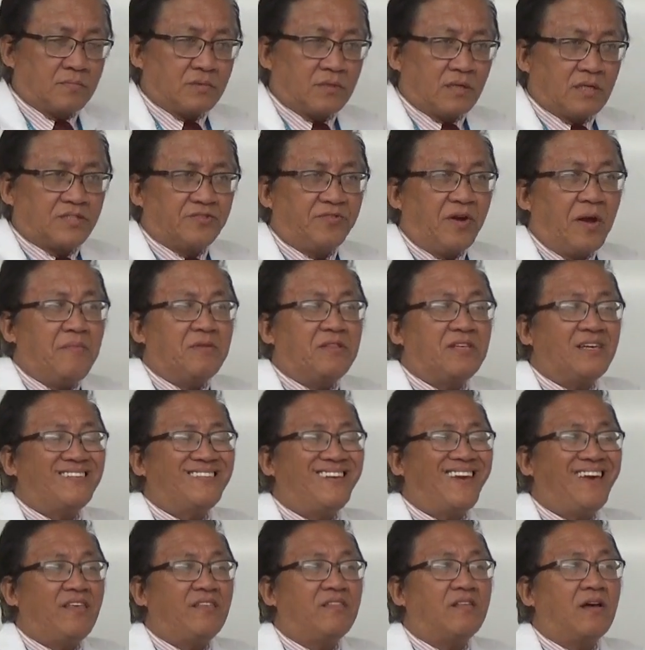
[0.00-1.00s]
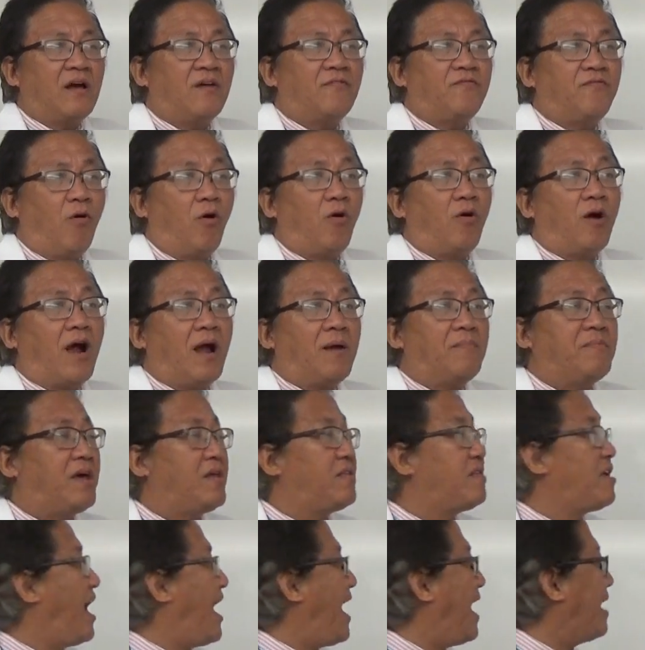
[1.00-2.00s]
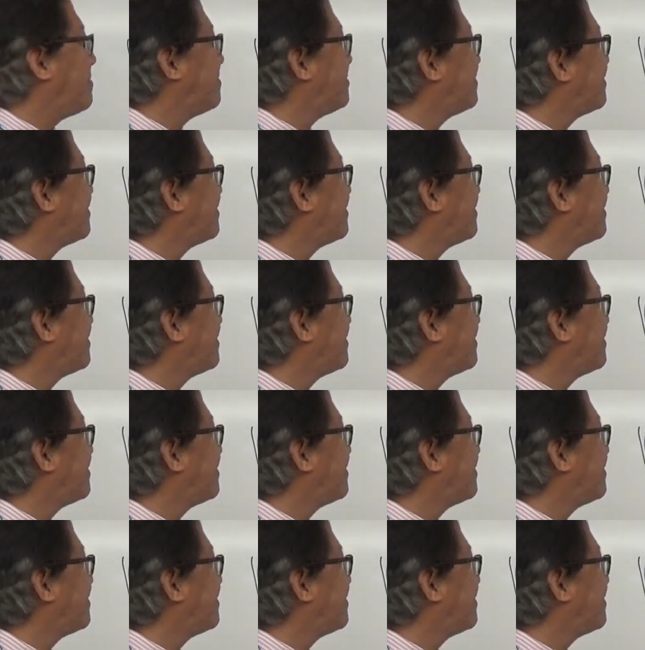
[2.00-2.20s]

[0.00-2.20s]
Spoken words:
extremities in the forearm and the hand.